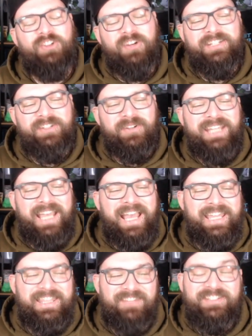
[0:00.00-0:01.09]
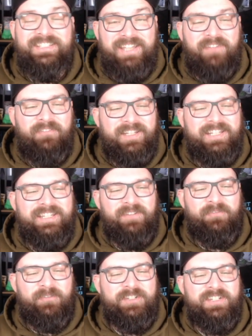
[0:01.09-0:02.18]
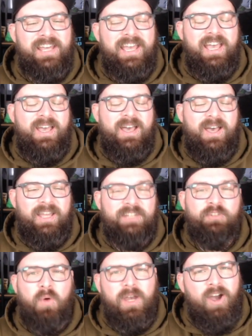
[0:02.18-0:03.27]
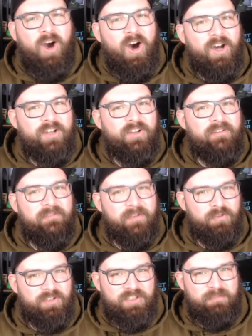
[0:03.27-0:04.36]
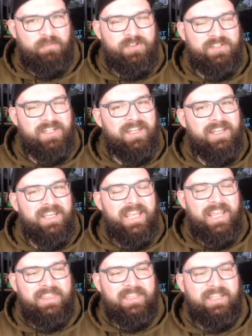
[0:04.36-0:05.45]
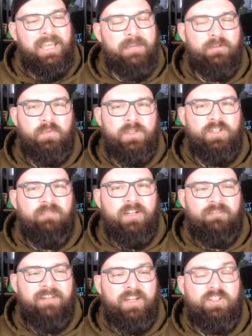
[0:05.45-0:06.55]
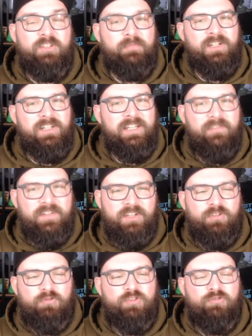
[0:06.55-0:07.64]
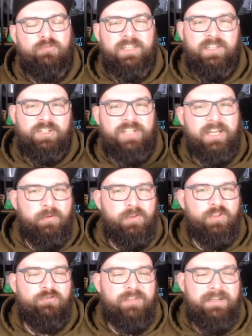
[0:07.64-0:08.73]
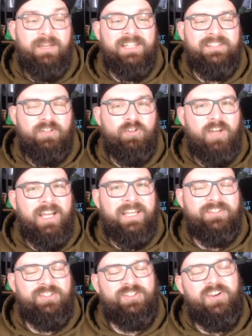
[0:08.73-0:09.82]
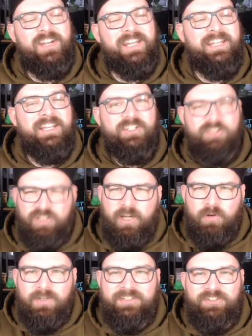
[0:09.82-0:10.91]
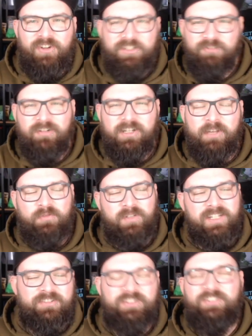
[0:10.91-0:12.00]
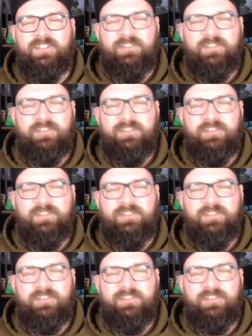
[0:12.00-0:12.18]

okay. There is definitely a difference. It's quite hard, I feel, to spot it in the game because when you're running around, especially if it's under a tree, the shadow of the tree makes it look like it's shiny. So you get all excited, run up to it, and it's just a